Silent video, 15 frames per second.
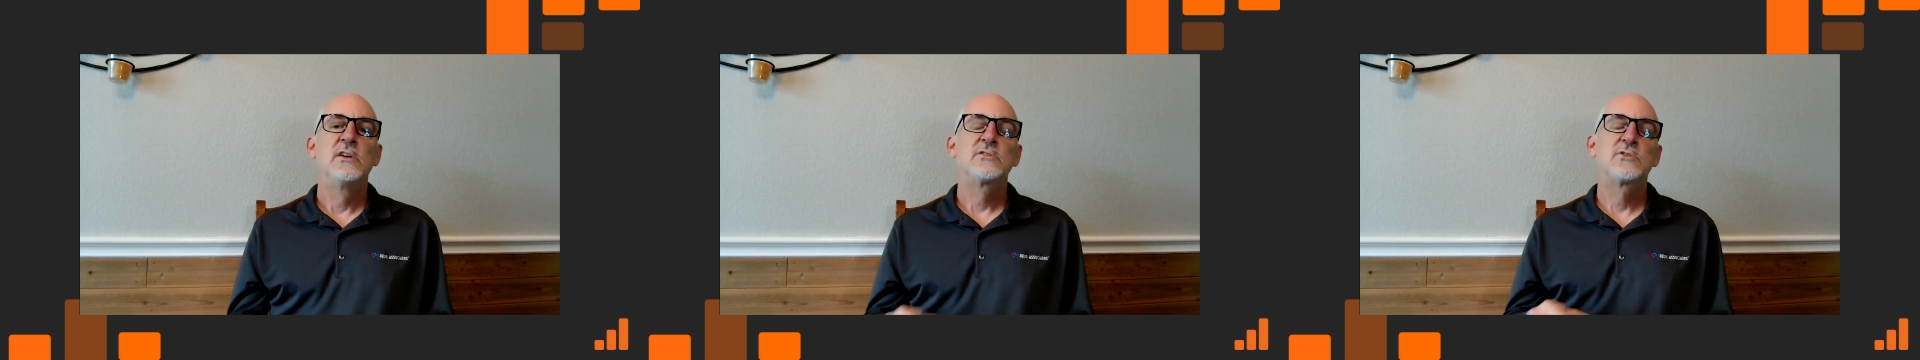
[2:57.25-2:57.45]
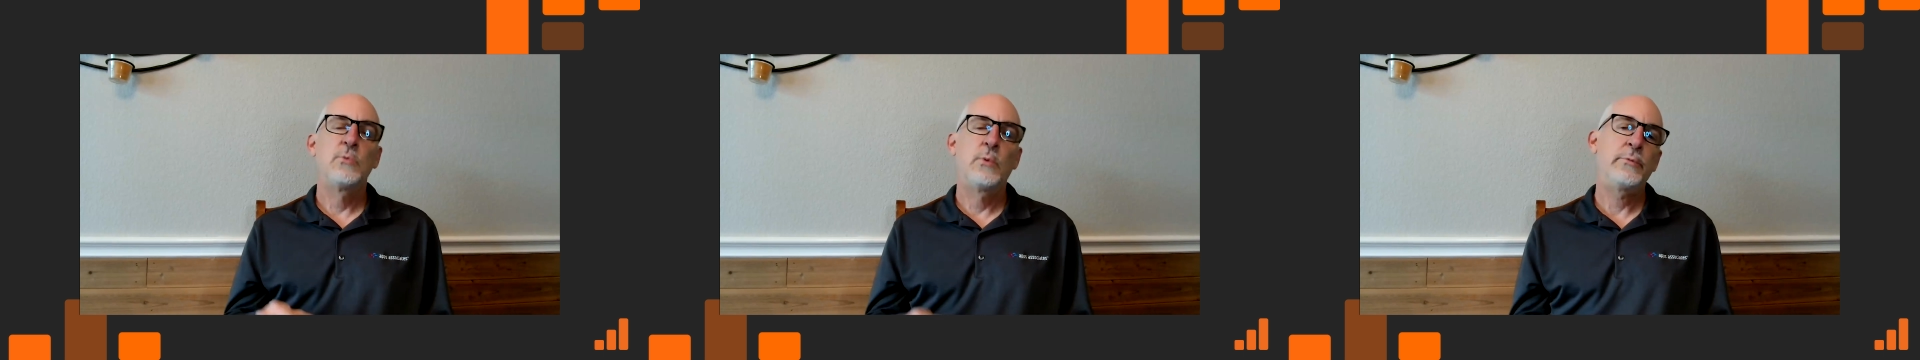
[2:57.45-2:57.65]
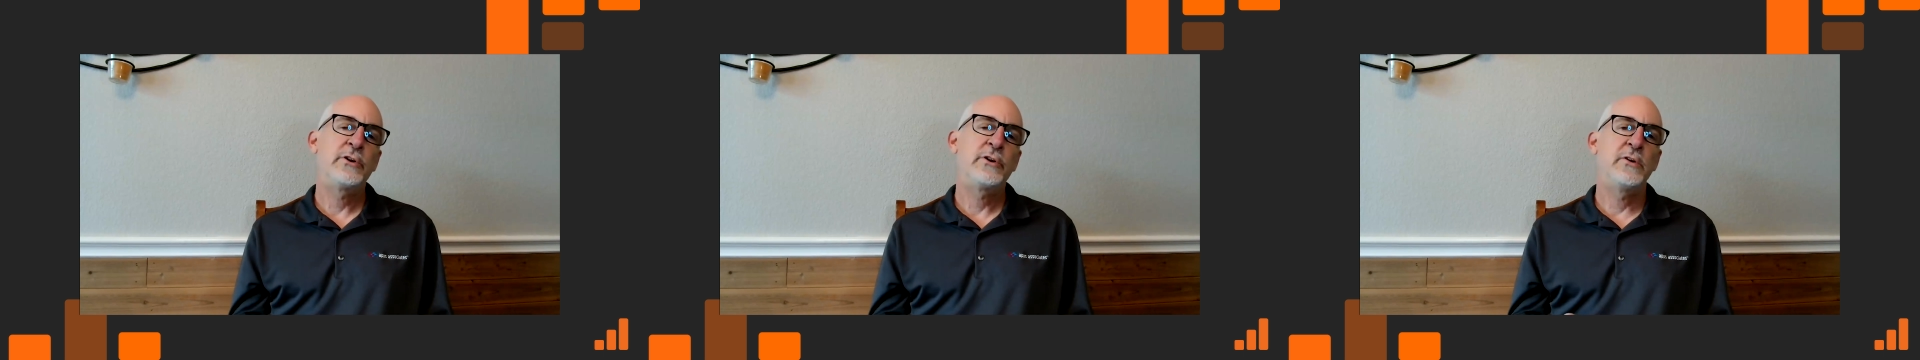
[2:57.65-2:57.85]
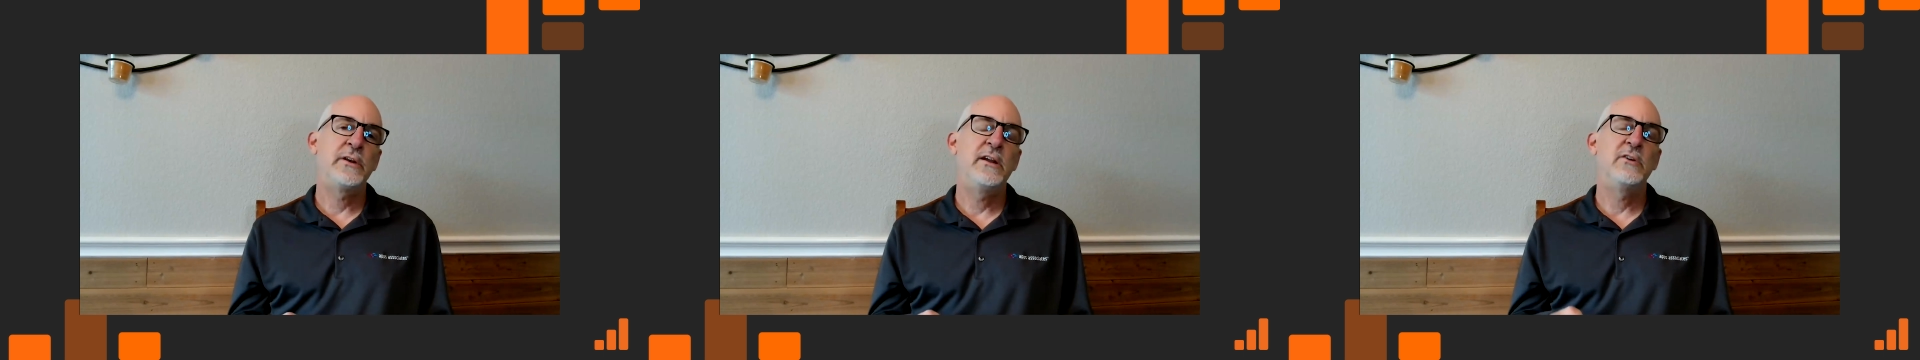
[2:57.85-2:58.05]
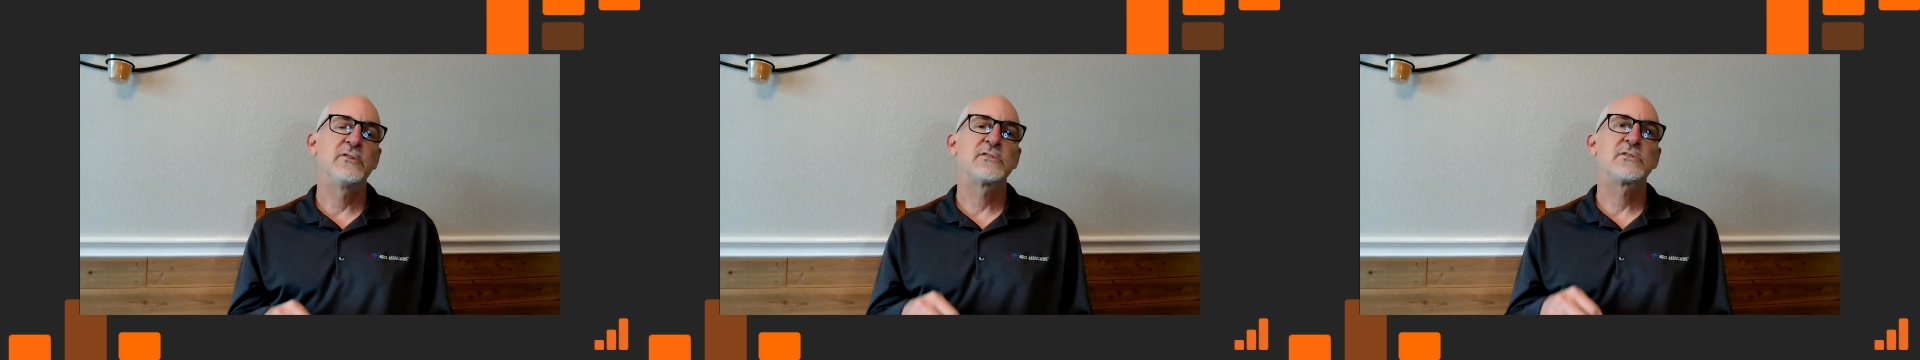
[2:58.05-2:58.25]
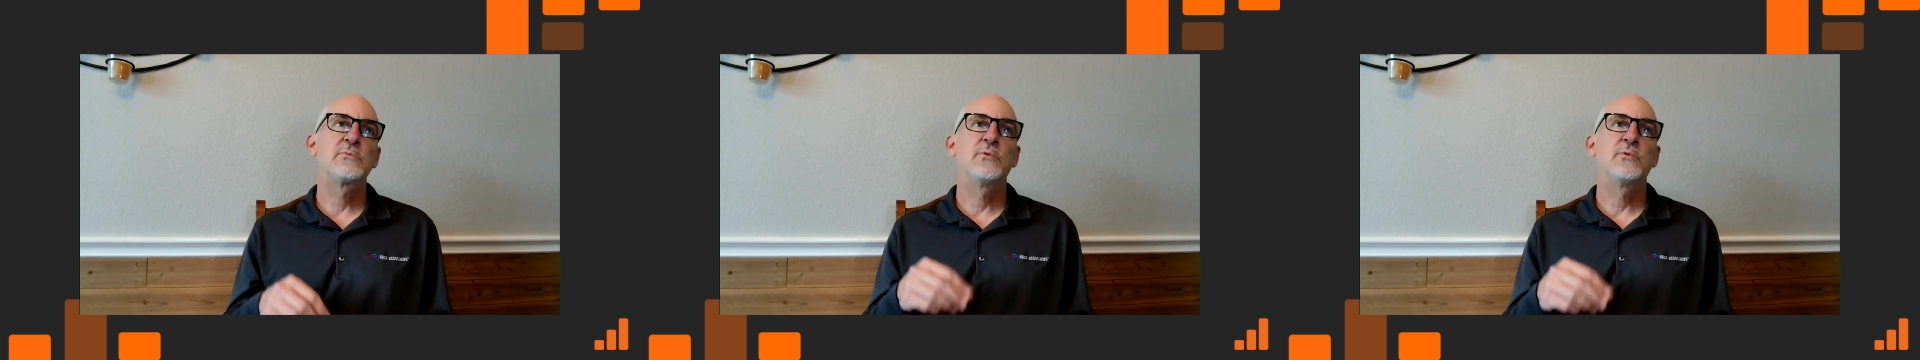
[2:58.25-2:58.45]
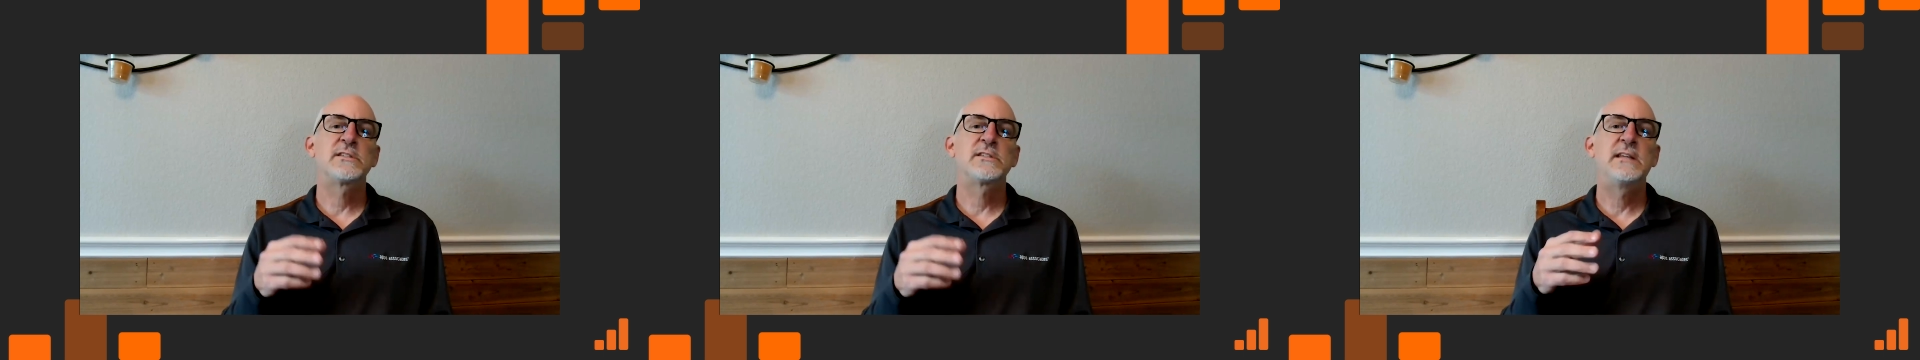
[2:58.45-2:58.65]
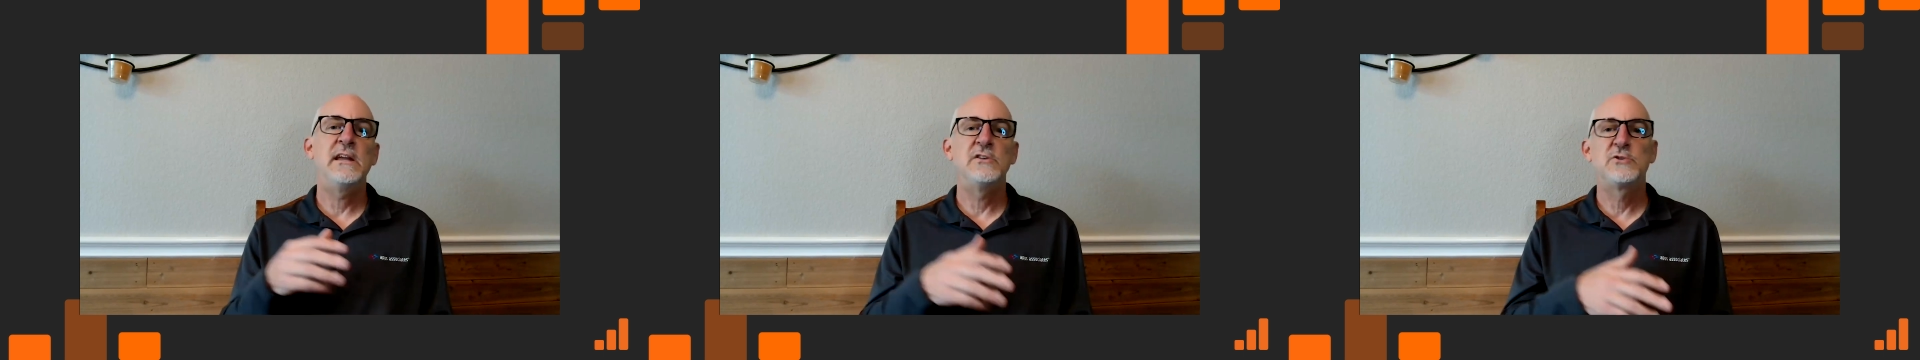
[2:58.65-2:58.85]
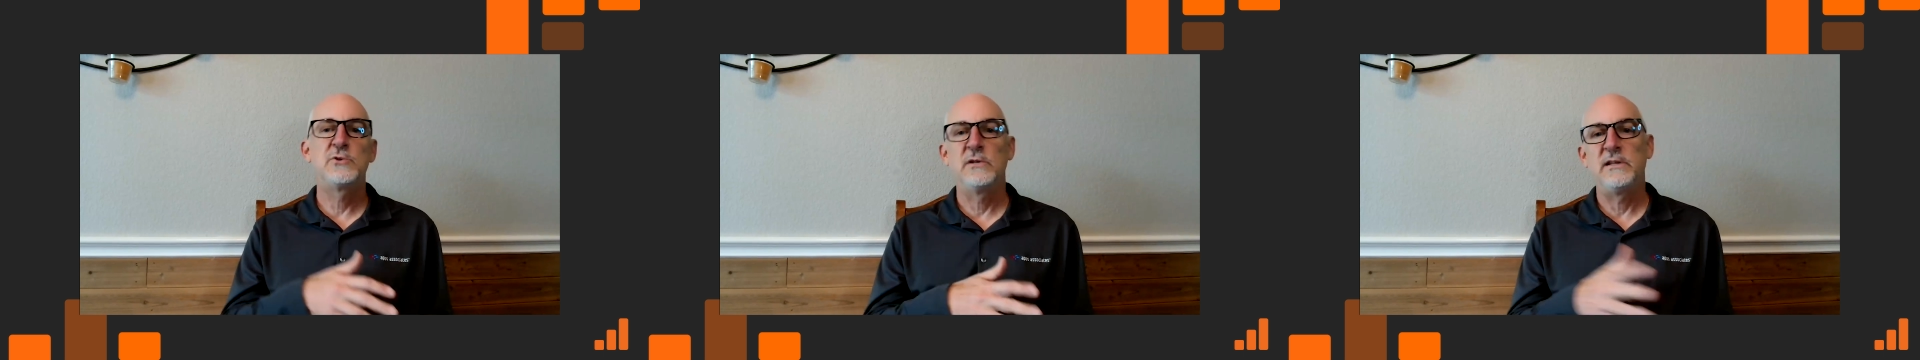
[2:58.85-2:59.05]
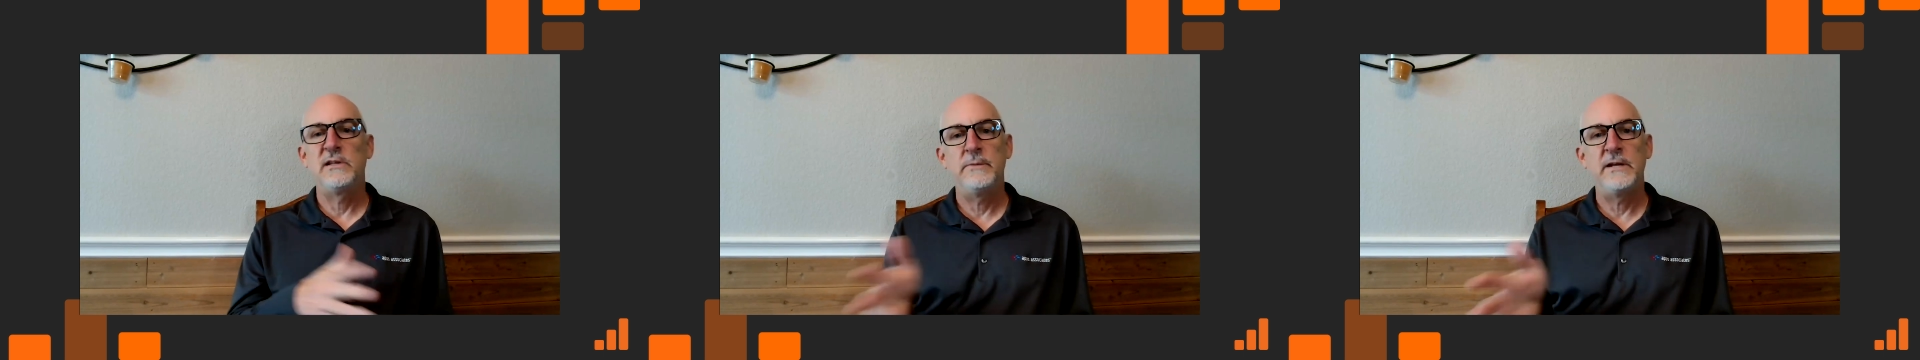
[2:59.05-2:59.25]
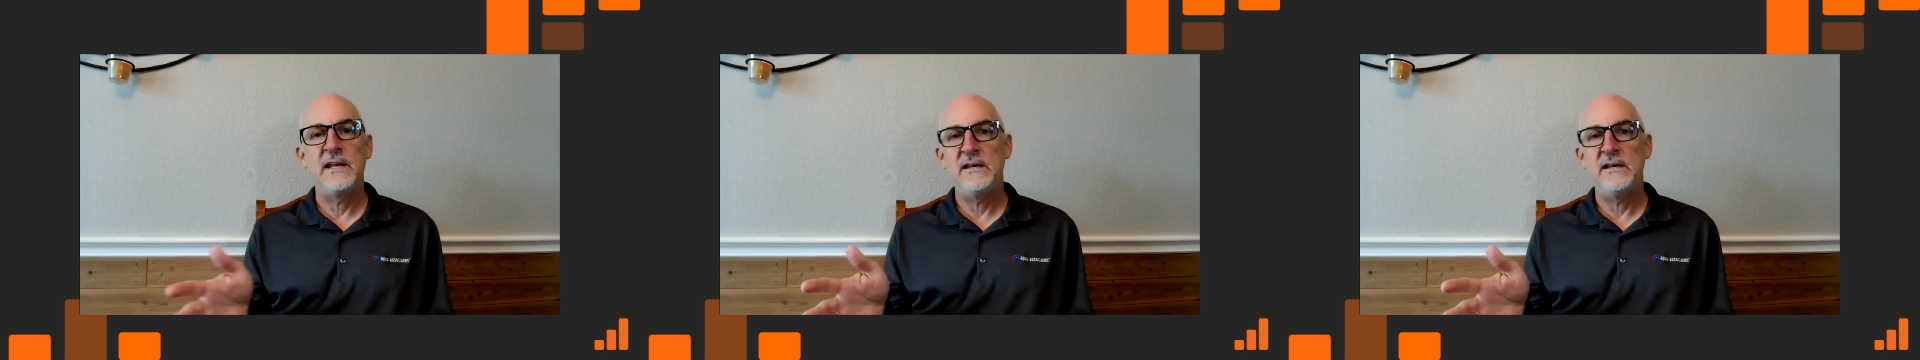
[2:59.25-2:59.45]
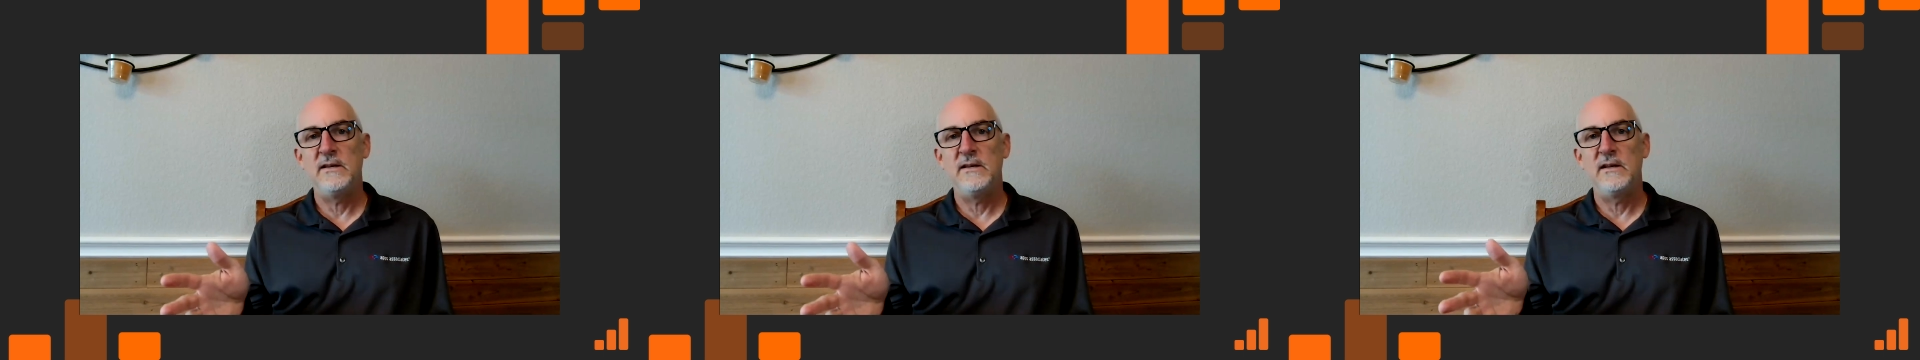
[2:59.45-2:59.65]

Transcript: So what we're doing here is we're seeking to eliminate